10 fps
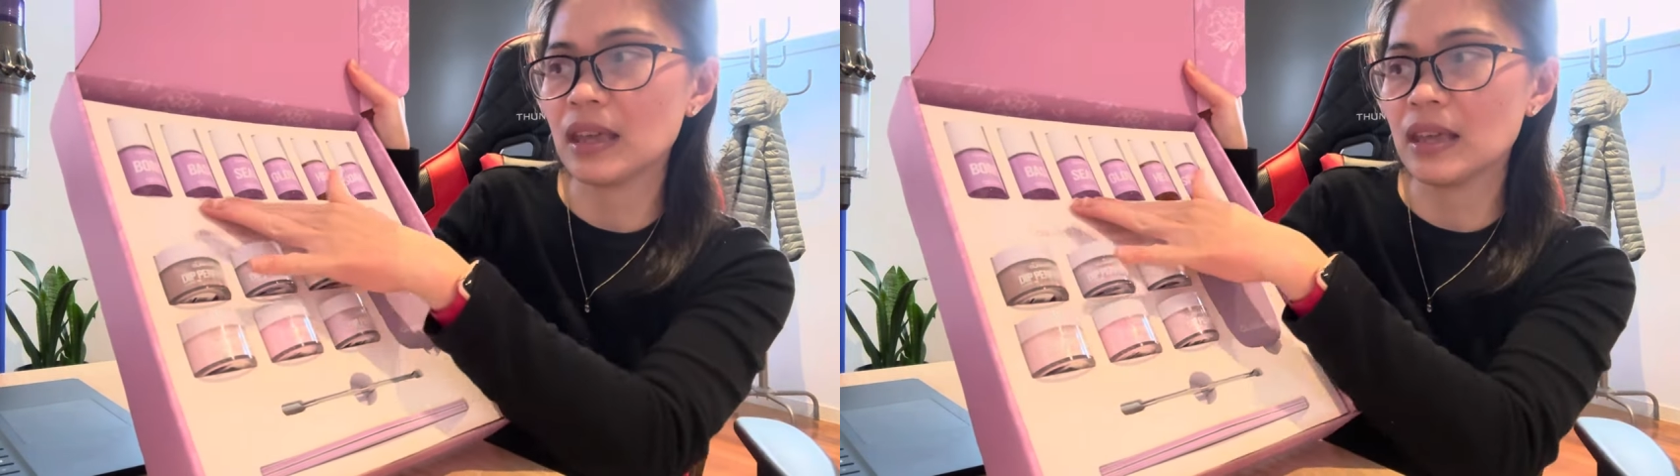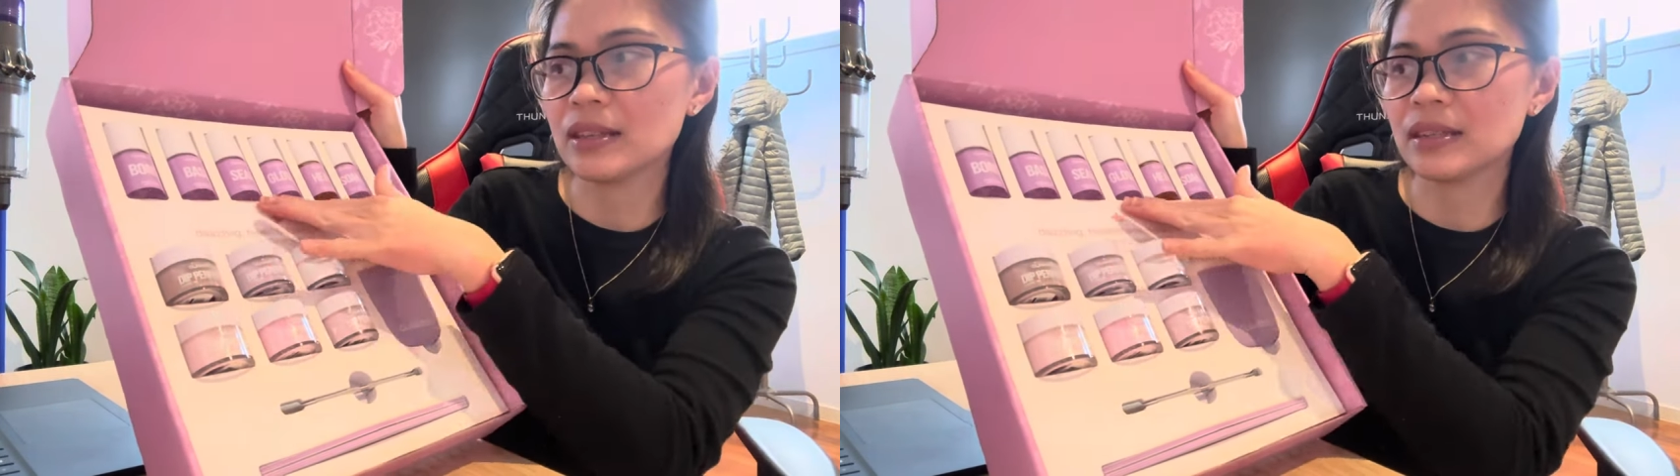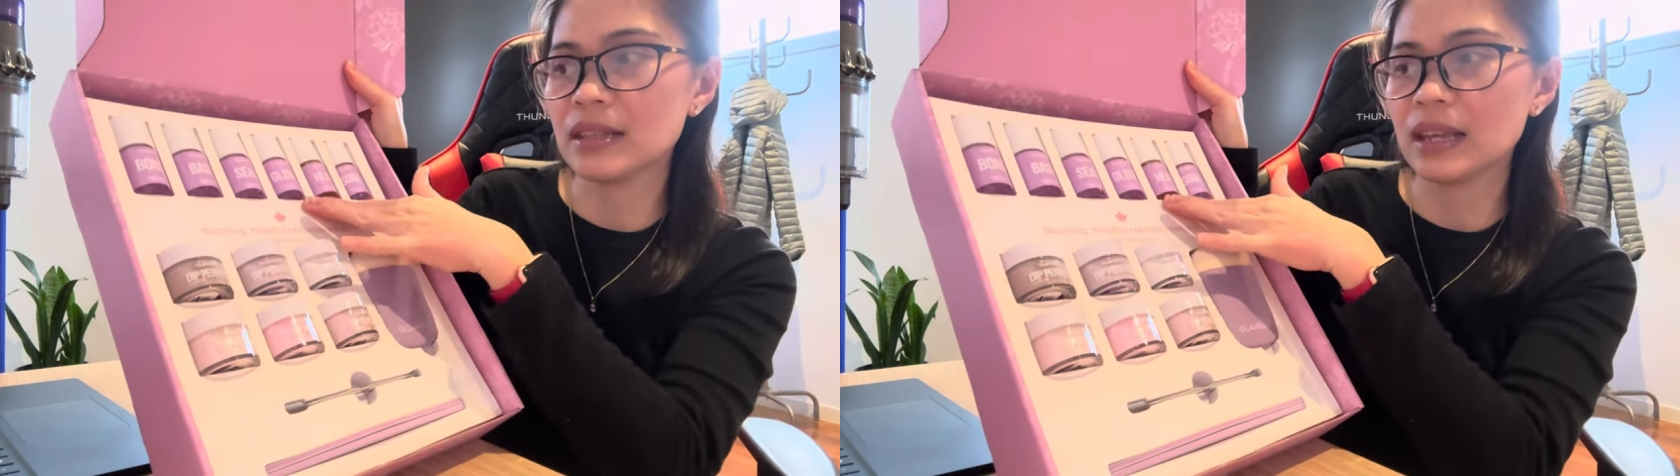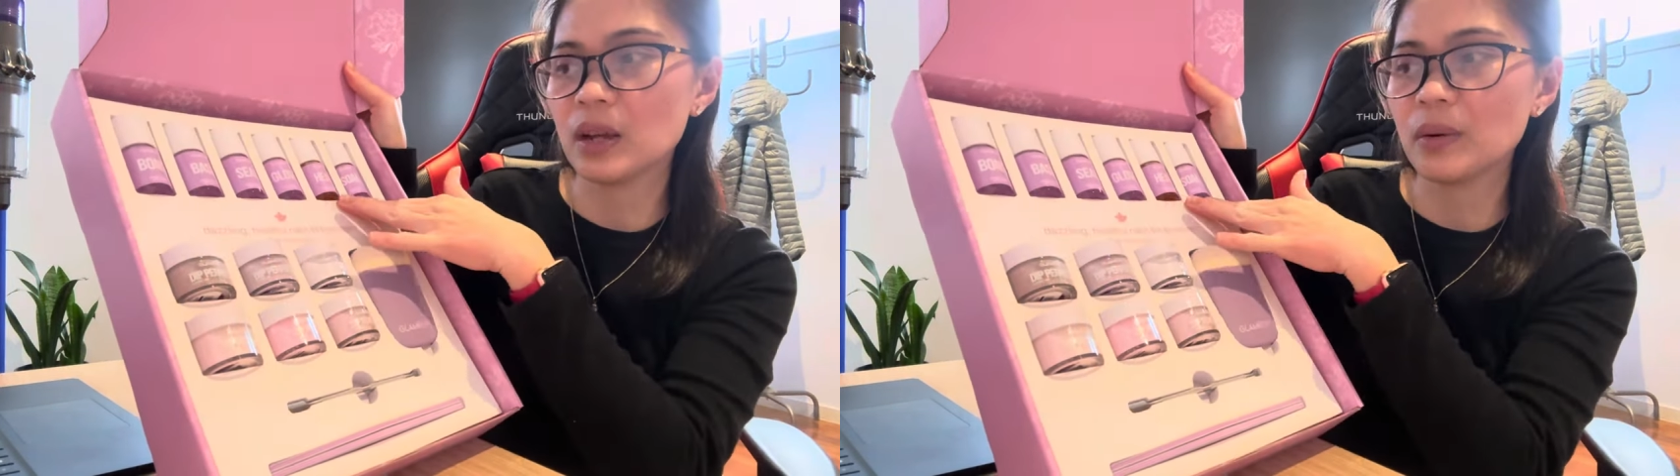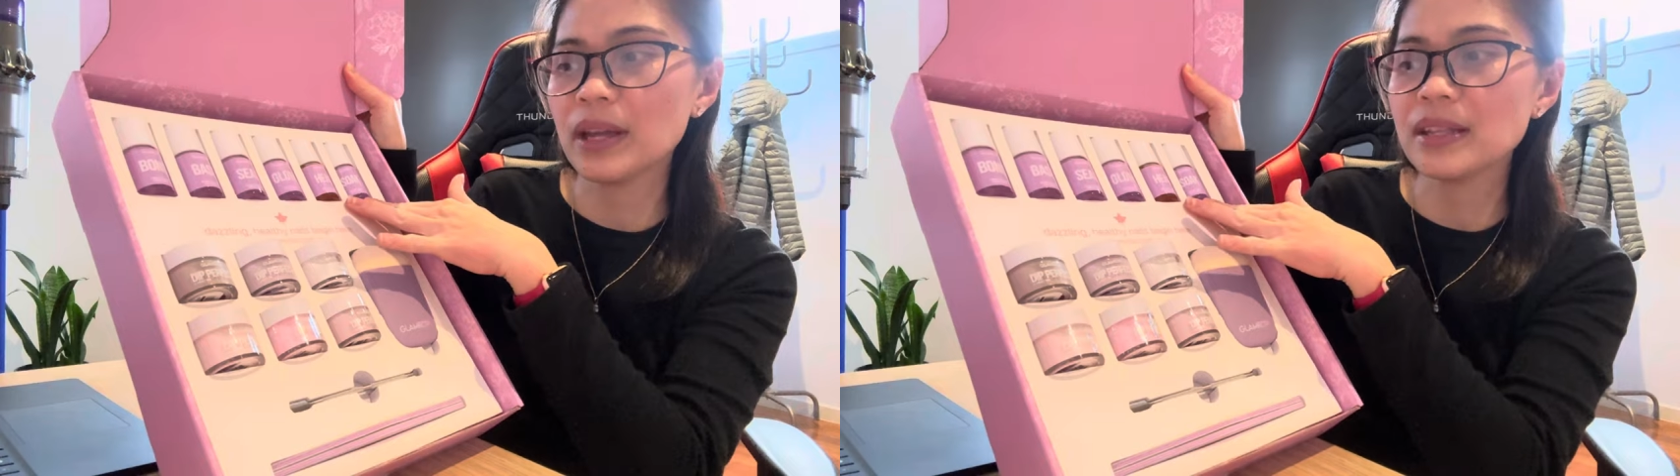these
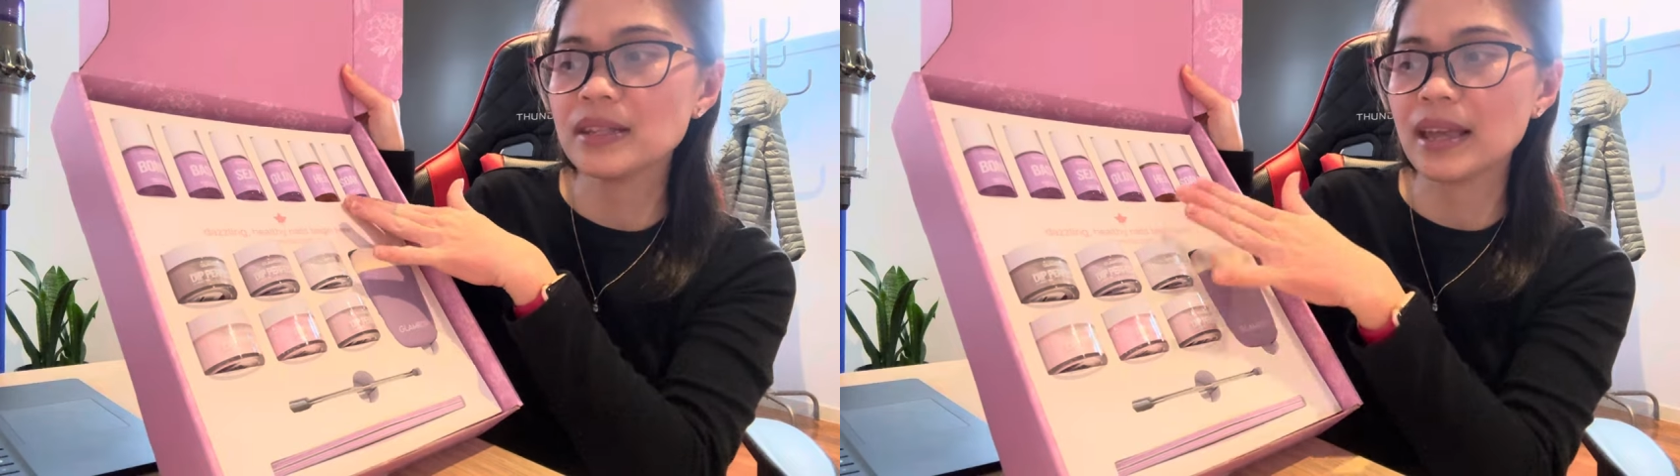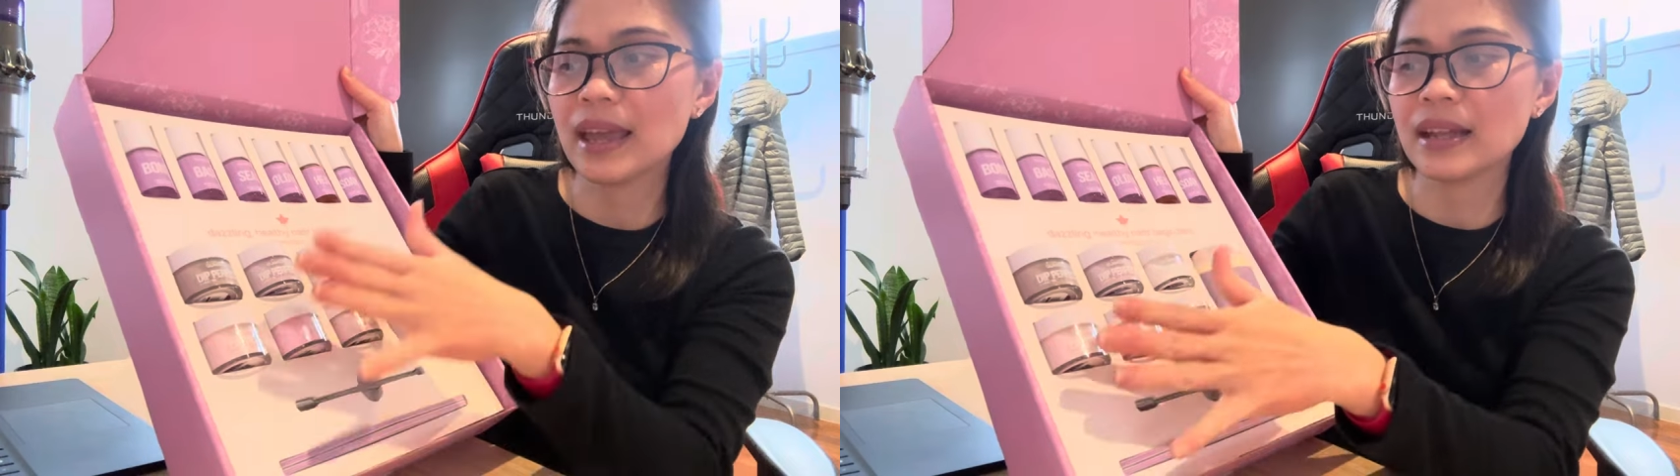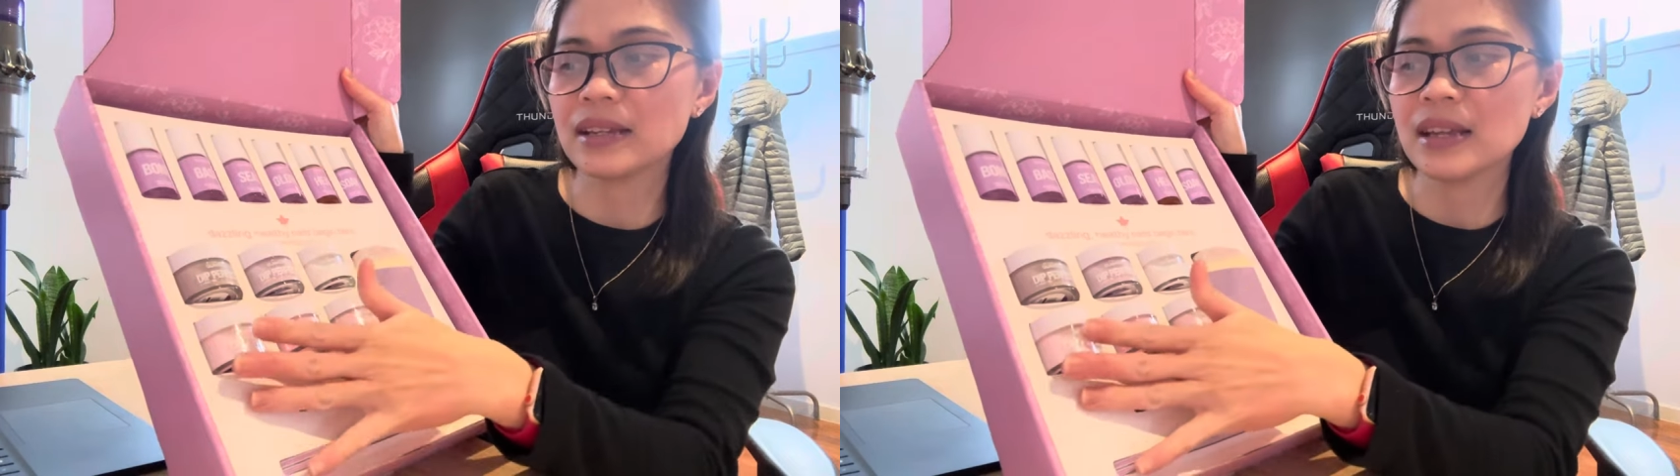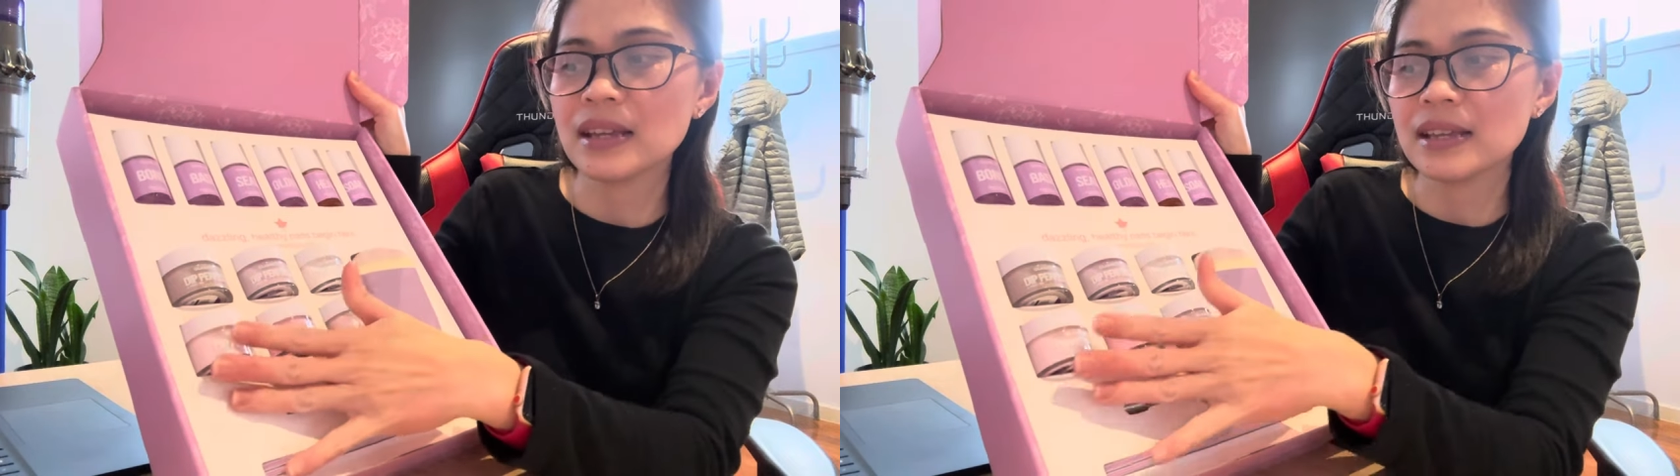liquids and